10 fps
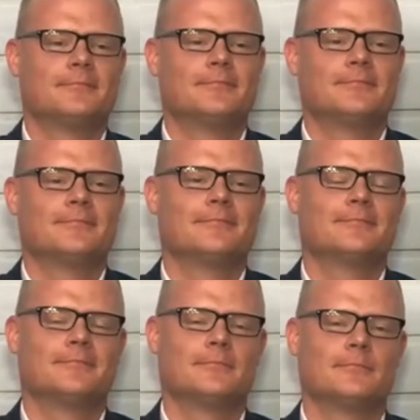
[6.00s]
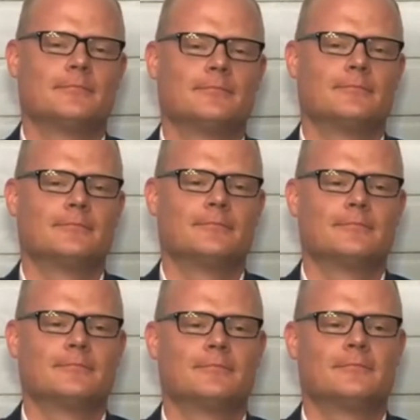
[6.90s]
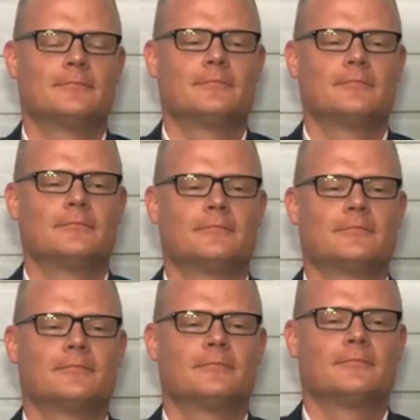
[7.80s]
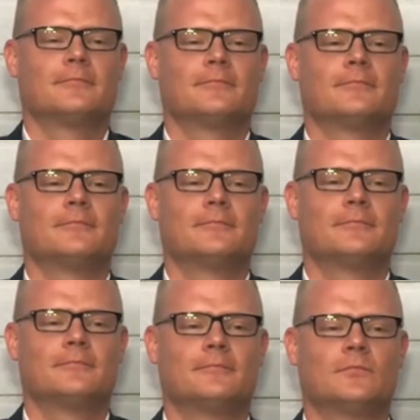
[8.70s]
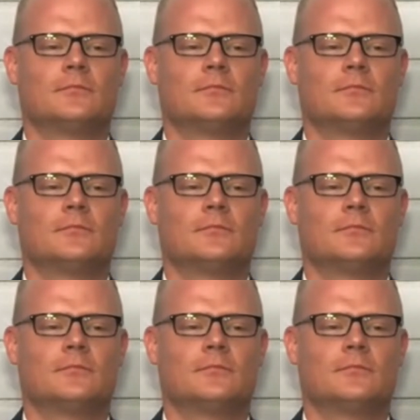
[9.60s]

(silent)